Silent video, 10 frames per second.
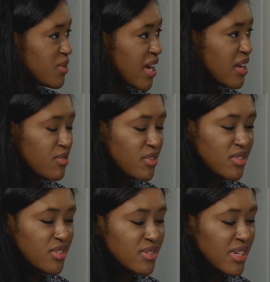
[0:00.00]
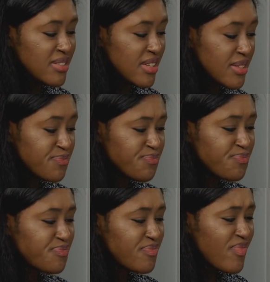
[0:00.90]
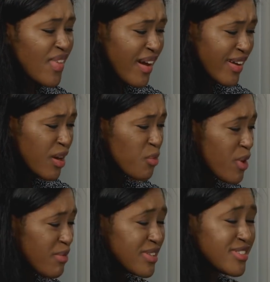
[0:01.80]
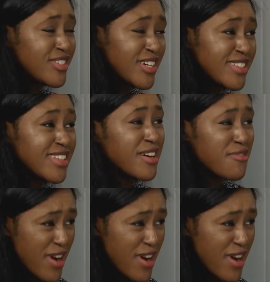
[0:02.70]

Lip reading: or the advert or the newsletter, I get women suggesting their